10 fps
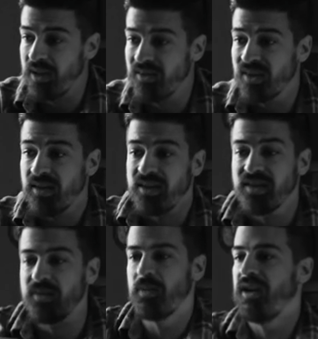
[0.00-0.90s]
means, and this
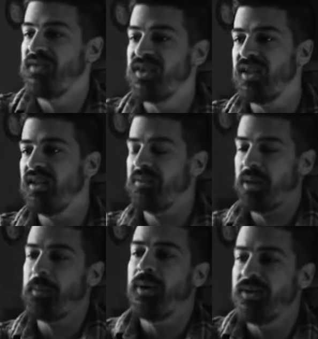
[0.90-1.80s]
is what I've seen in
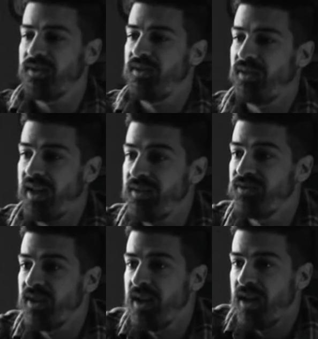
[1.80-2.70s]
my personal life,
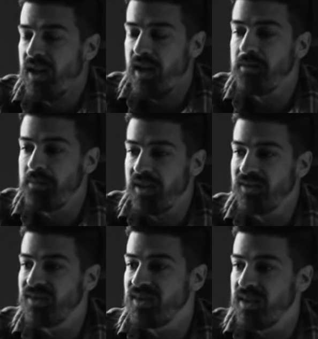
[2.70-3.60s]
it
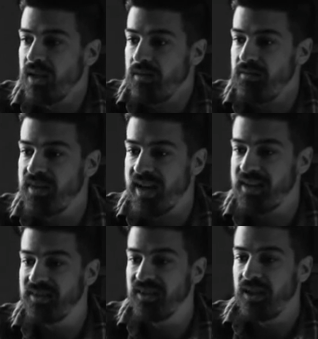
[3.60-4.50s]
means
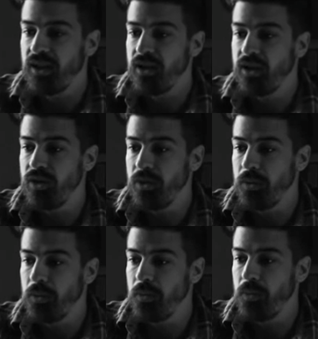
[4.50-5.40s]
that
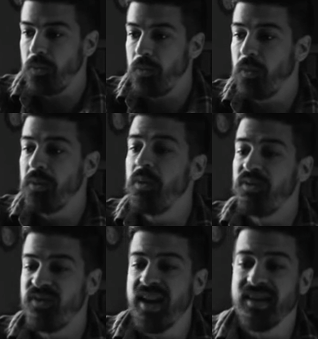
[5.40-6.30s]
we will
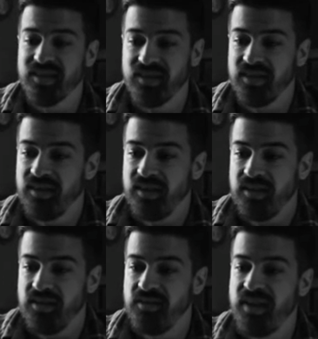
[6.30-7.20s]
face
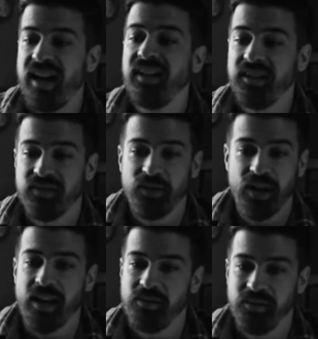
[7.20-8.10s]
the valley of the
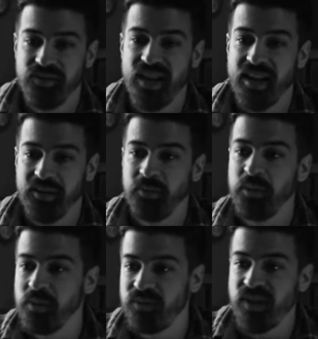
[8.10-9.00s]
shadow of death.
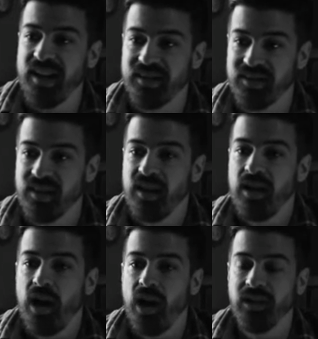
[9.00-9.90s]
We will face
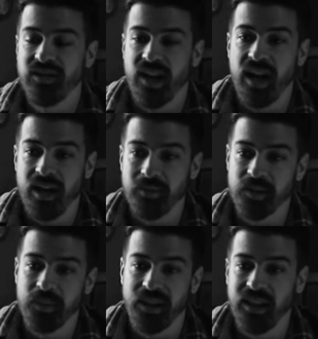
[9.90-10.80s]
hard
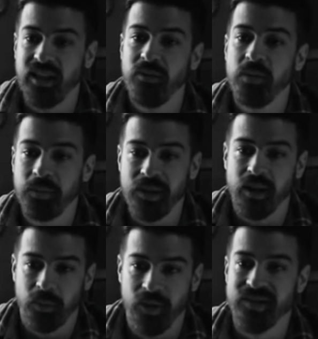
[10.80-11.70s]
times, but he will be
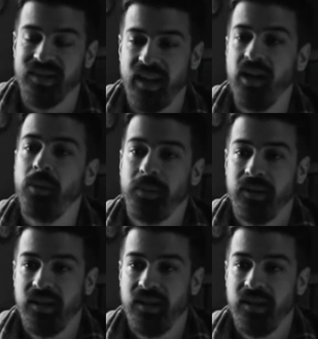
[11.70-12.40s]
our present help